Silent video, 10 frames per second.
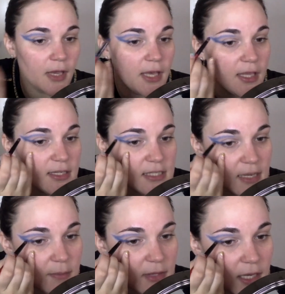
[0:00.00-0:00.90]
And
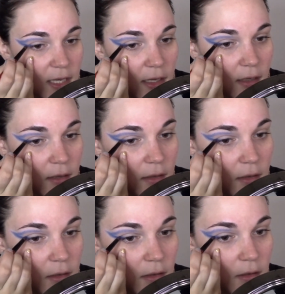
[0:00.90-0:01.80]
same thing,
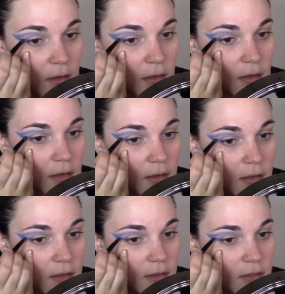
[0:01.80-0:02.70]

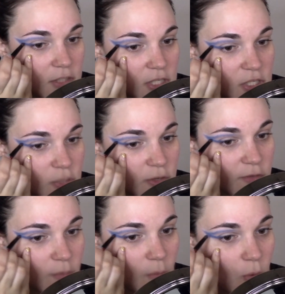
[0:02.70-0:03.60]
just sort
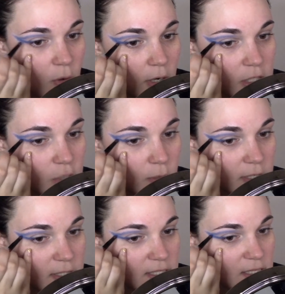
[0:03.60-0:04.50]
of more
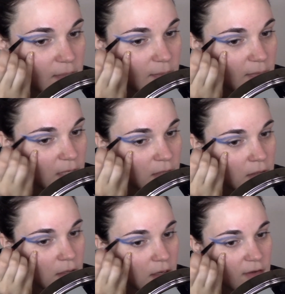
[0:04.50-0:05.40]
towards the
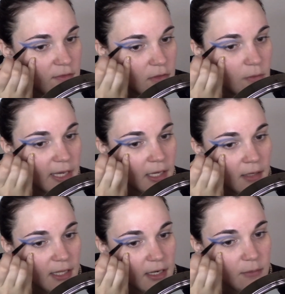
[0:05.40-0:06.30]
middle of the wing
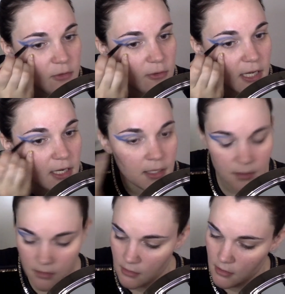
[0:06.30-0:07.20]
that I'm creating.
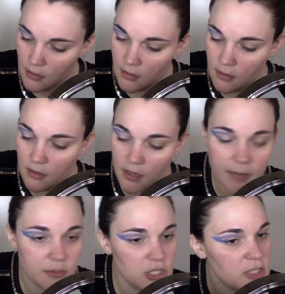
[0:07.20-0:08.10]

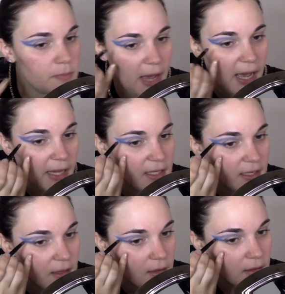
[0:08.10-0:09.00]
I'm just
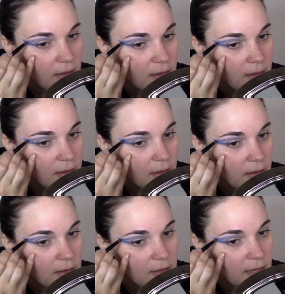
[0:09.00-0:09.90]
packing
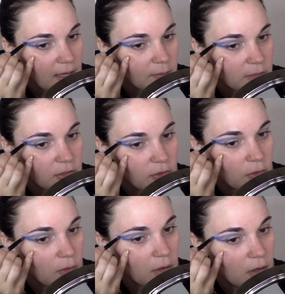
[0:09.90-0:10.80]
that
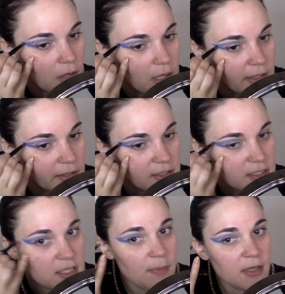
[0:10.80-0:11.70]
blue on
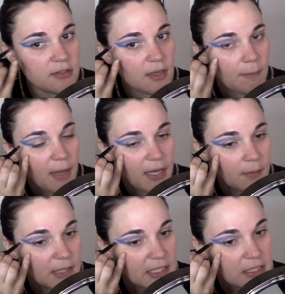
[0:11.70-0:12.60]
to build up
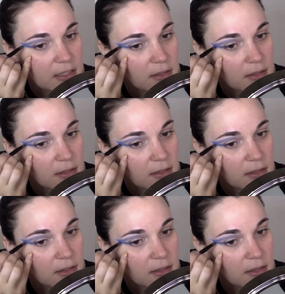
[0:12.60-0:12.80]
pigment.